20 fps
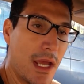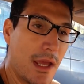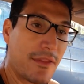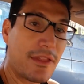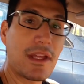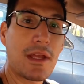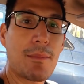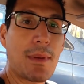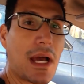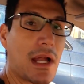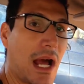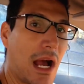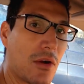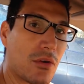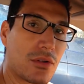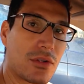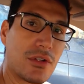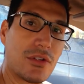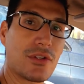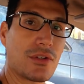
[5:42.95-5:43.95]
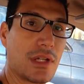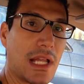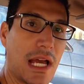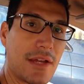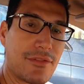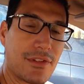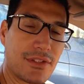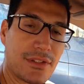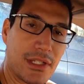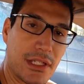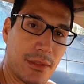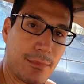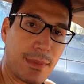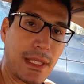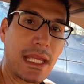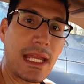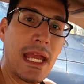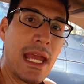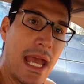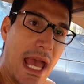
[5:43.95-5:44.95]
Think about how good your life is going to
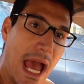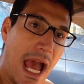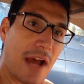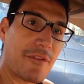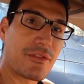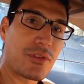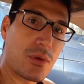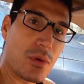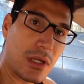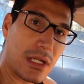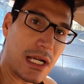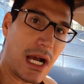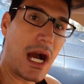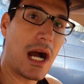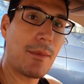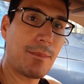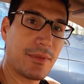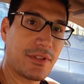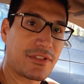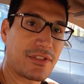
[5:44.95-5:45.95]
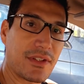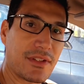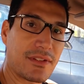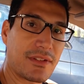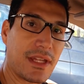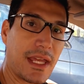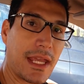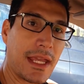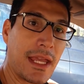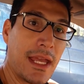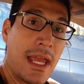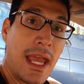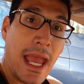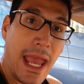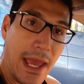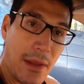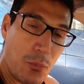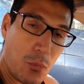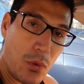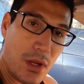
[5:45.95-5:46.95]
be after you accomplish this thing.
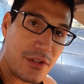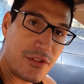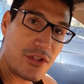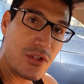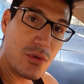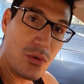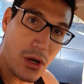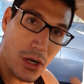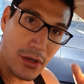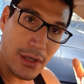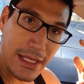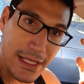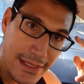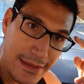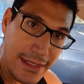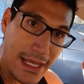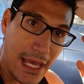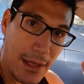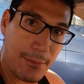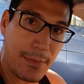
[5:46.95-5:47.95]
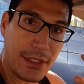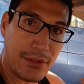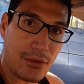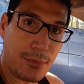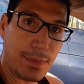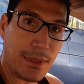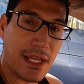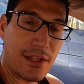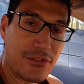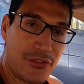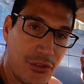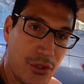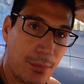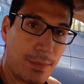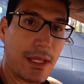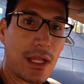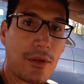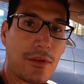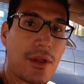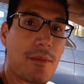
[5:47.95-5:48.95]
And when you are in that mental place, you'll
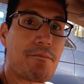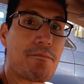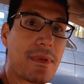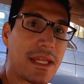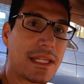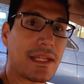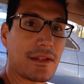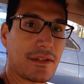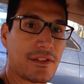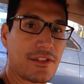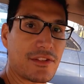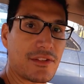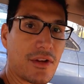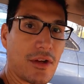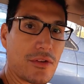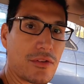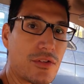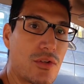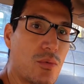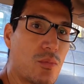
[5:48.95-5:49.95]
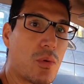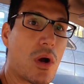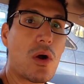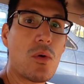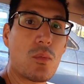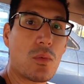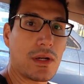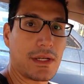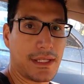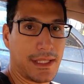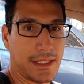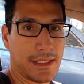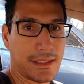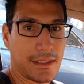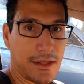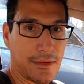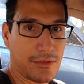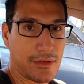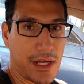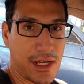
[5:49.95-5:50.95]
be able to immediately start. You won't want to eat
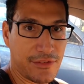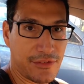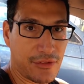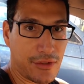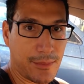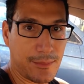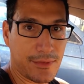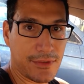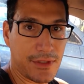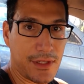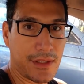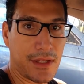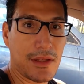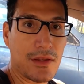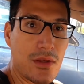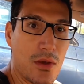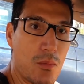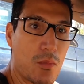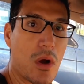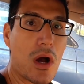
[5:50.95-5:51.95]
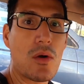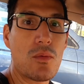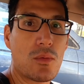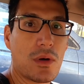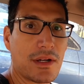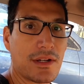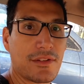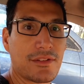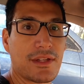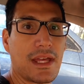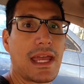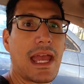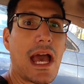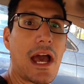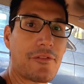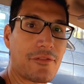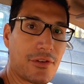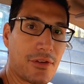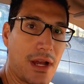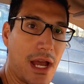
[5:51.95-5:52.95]
another ice cream sundae. You won't want to say,
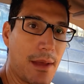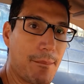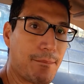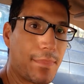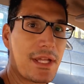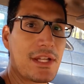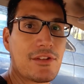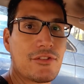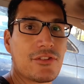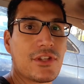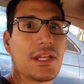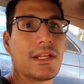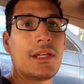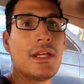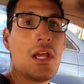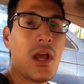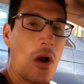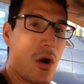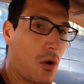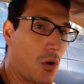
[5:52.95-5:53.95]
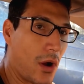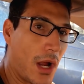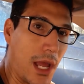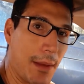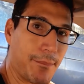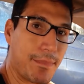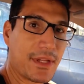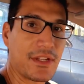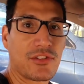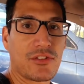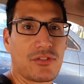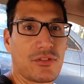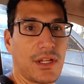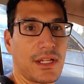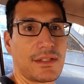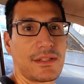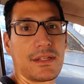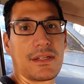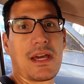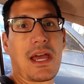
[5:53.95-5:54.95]
after I binge eat or I binge
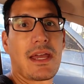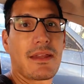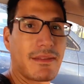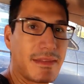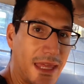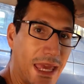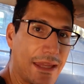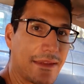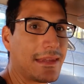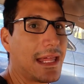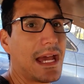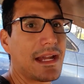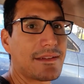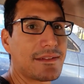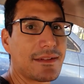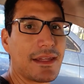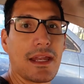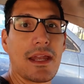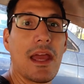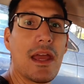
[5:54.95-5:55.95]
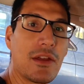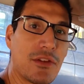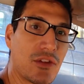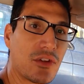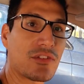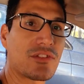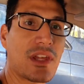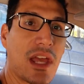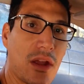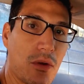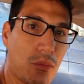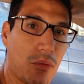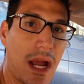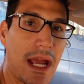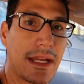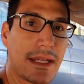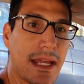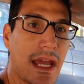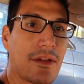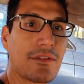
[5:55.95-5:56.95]
drink tonight, then that's it. You'll say,
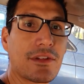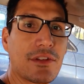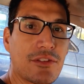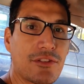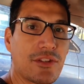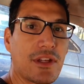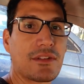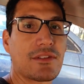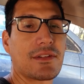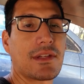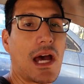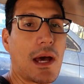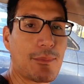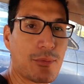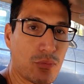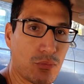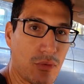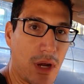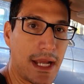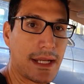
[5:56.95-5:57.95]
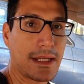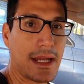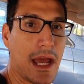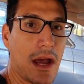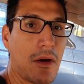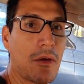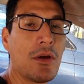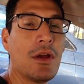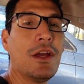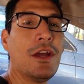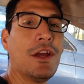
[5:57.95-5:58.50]
right now, this shit stops right now.